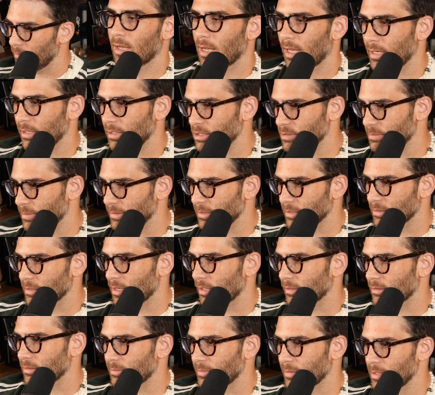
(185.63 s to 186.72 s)
I didn't expect the
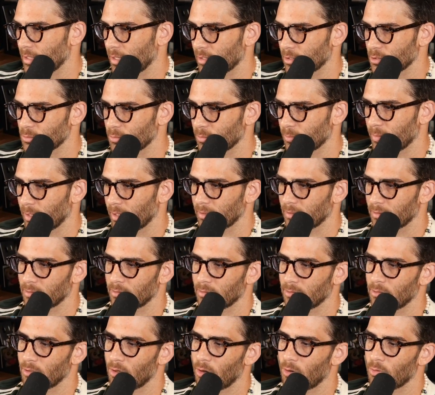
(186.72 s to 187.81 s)
doctor to be knowledgeable, Piker.
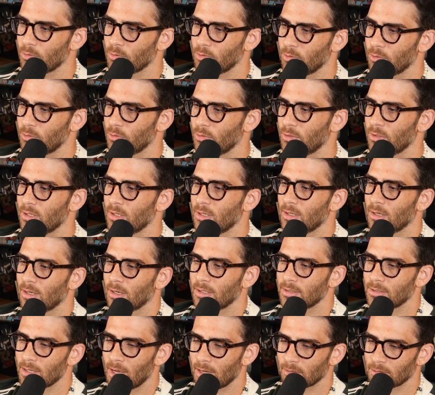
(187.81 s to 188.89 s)
No, dude,
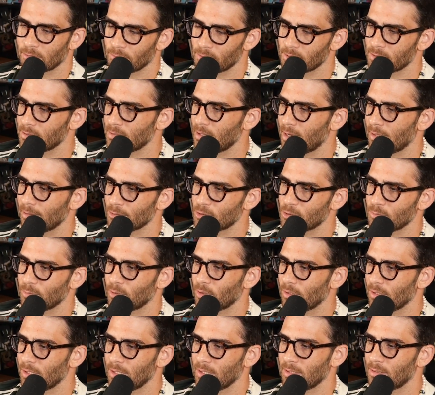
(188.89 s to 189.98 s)
a doctor is
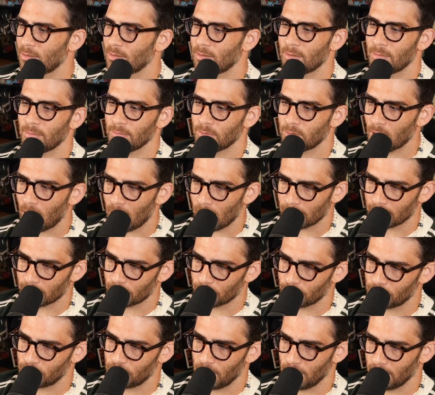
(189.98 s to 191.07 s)
knowledgeable in
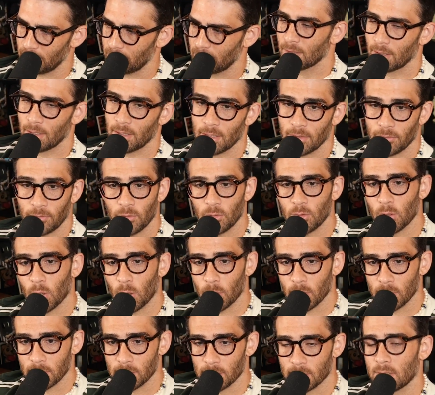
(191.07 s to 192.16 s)
doctor shit. And if you
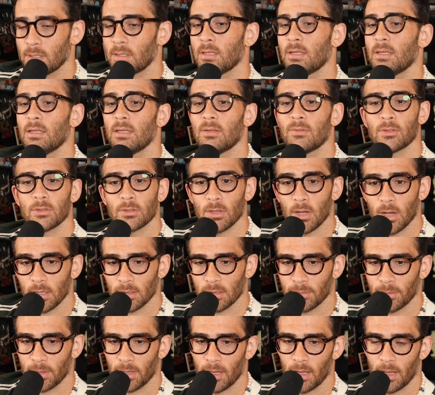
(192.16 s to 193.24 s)
noticed, he even talked
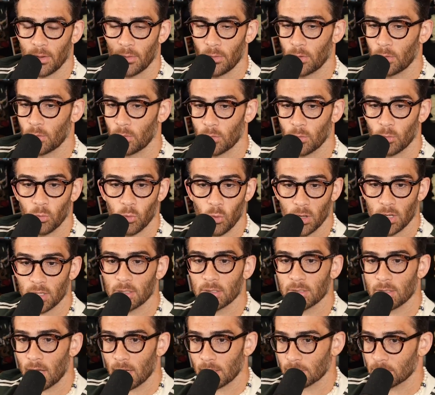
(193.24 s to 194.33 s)
about how one of
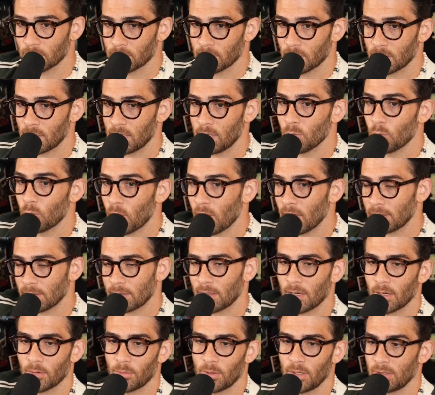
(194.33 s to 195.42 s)
the doctors that he went
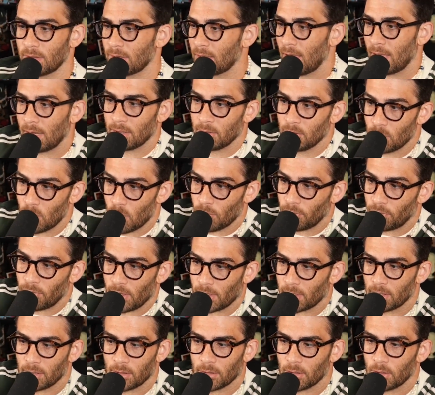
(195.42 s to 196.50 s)
there with had no
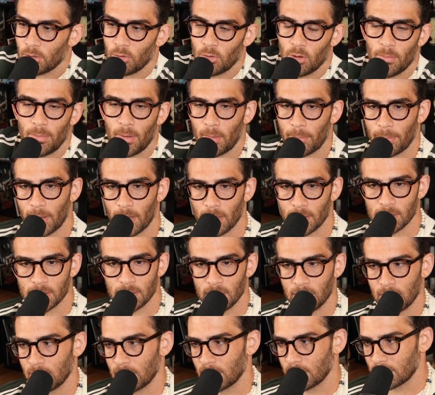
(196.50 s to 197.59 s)
fucking clue about
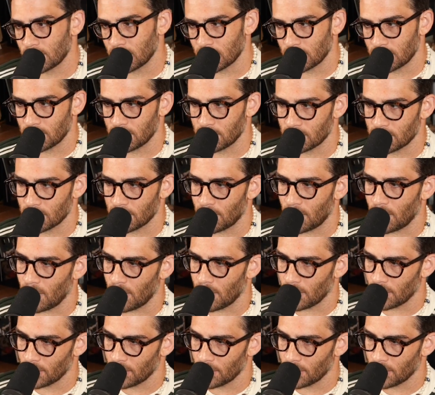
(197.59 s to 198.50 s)
Palestinian existence at all.